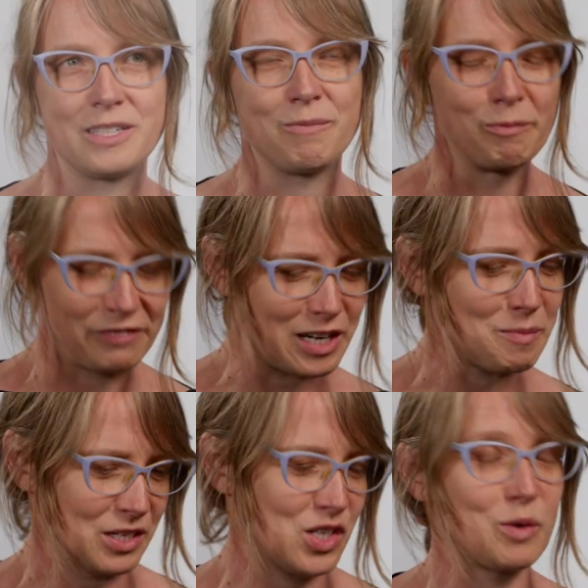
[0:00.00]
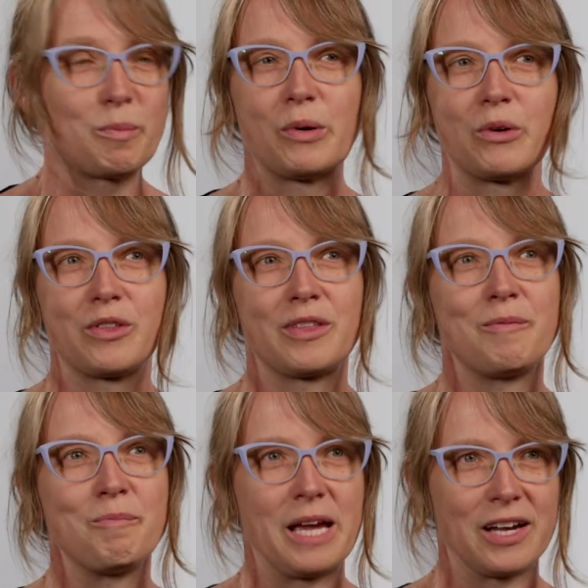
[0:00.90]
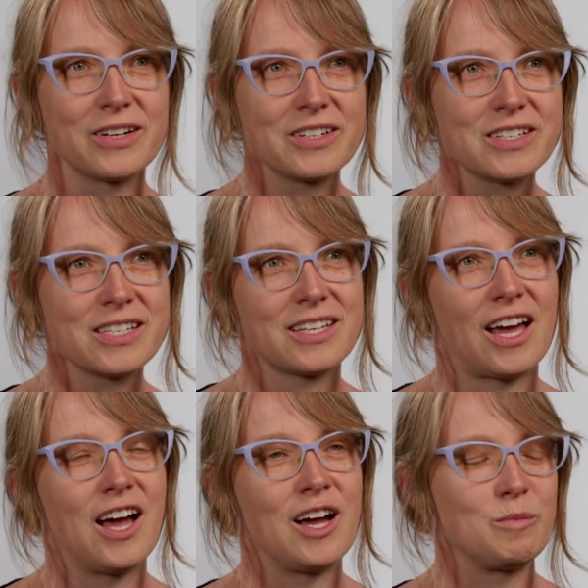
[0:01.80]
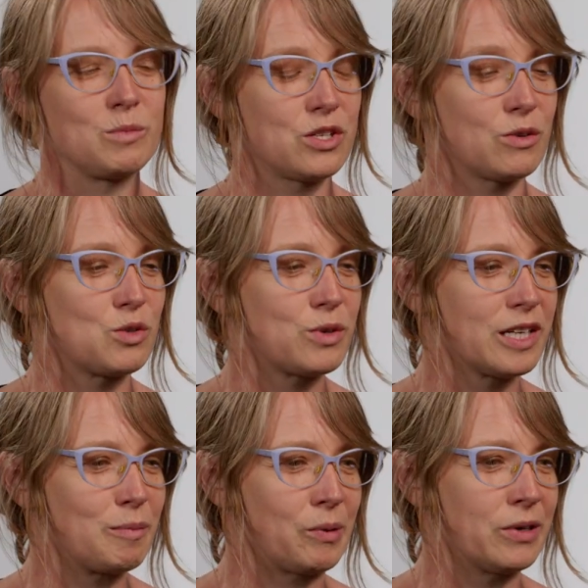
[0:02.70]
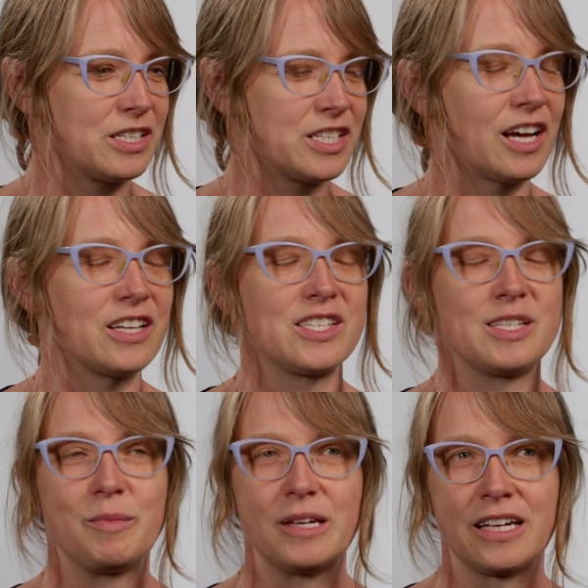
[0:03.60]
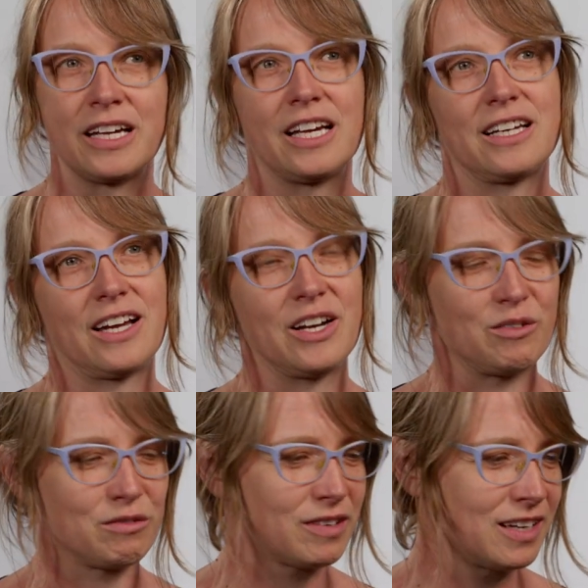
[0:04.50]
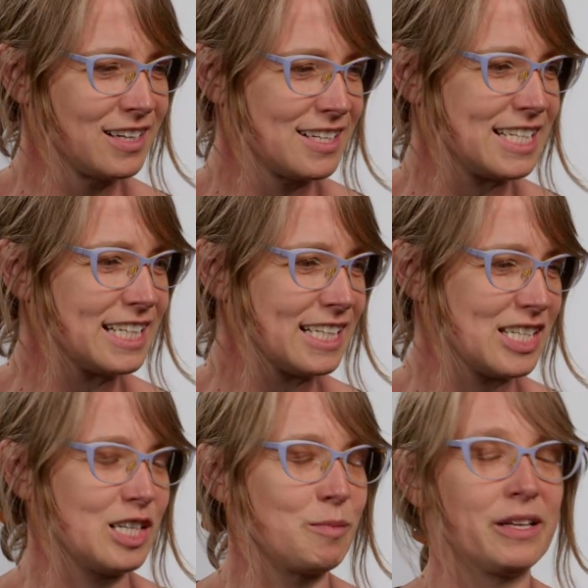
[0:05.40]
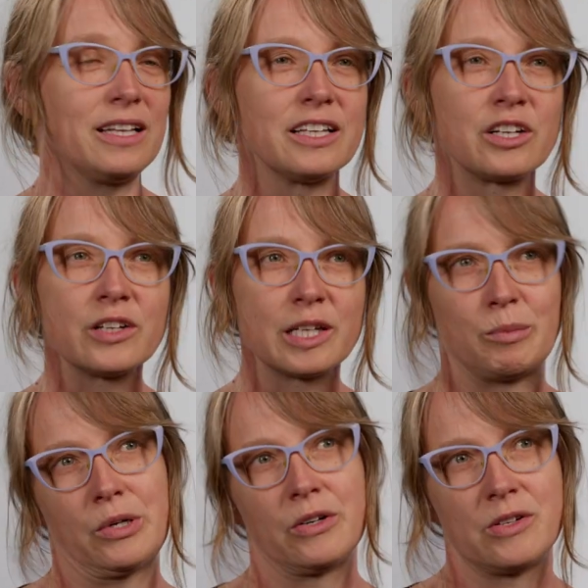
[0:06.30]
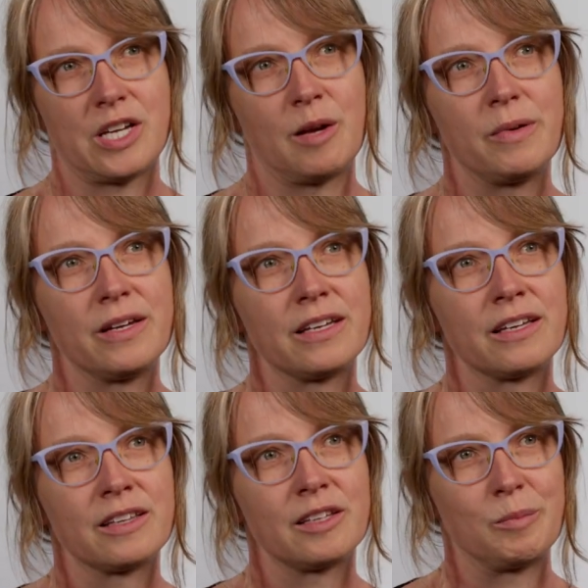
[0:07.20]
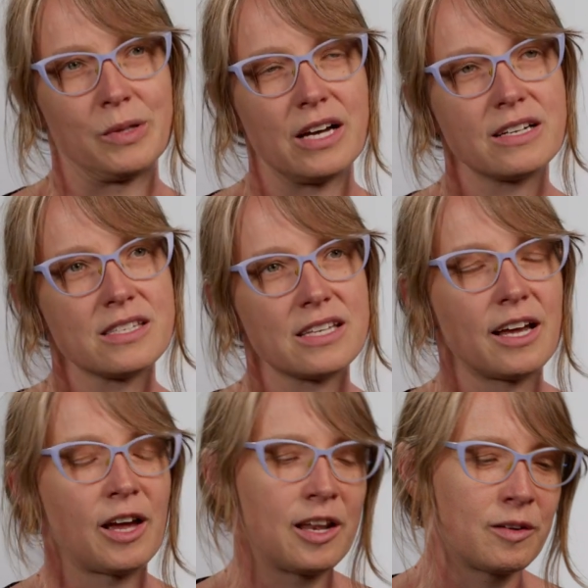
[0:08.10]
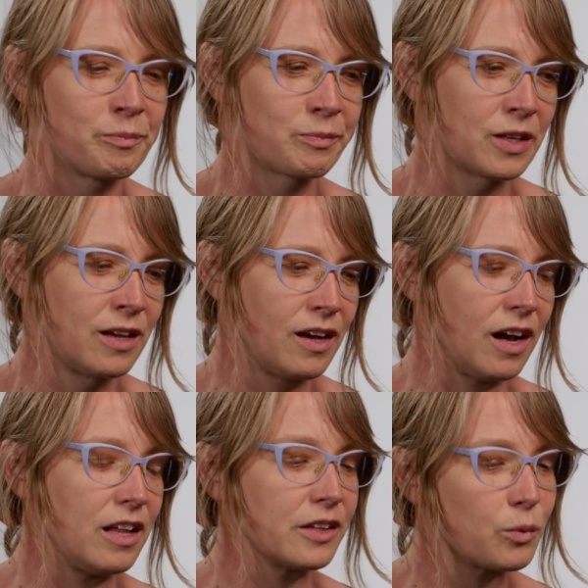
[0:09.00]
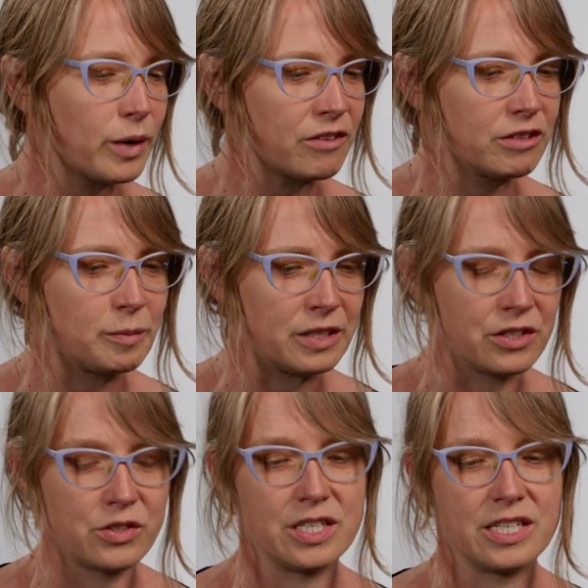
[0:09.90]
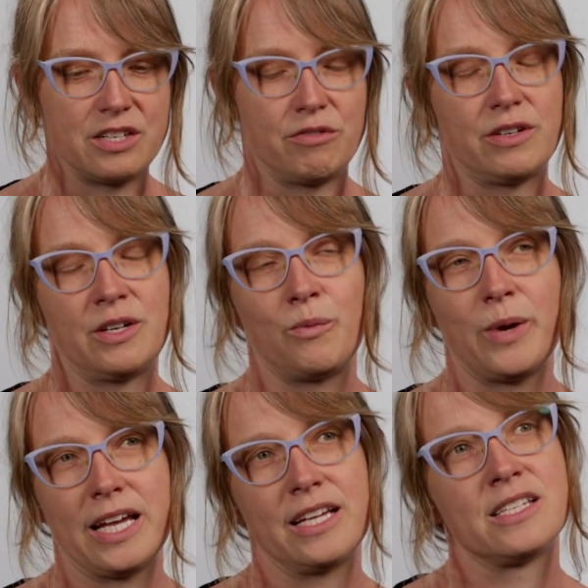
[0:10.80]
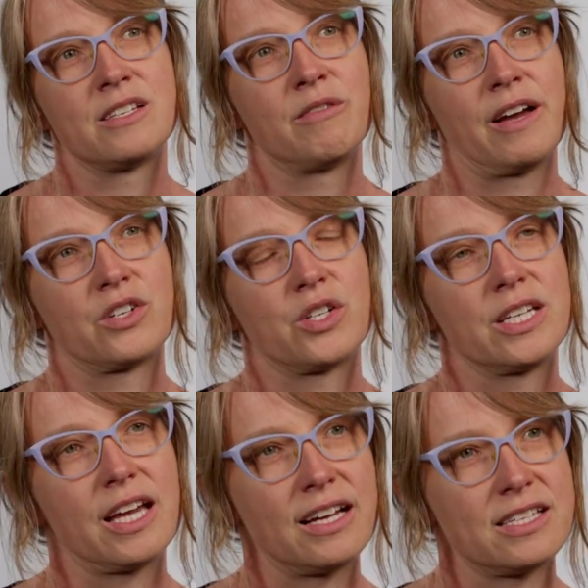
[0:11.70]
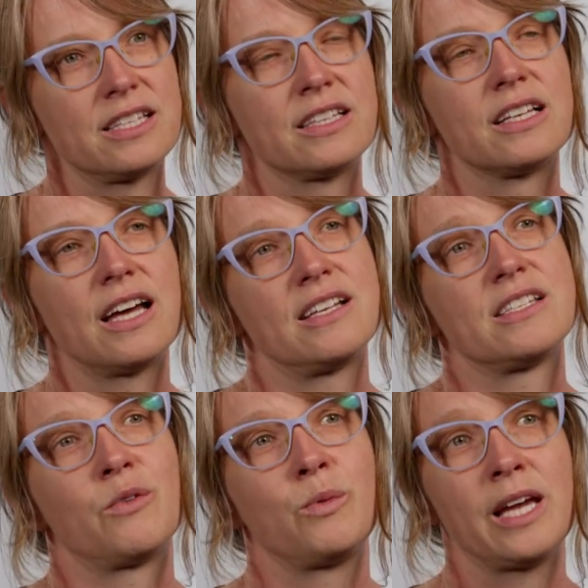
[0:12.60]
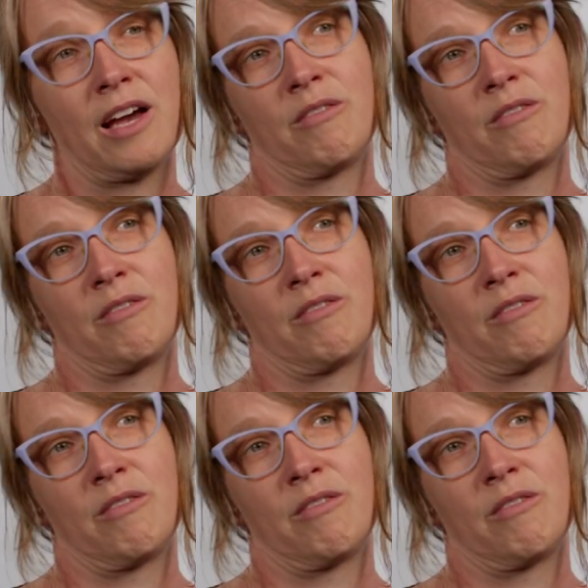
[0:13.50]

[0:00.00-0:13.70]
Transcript: very much so both makers. So it's really important to us to be kind of digging deep and literally prototyping the blocks. And along the way, we've been using different ways of actually casting the glass that we have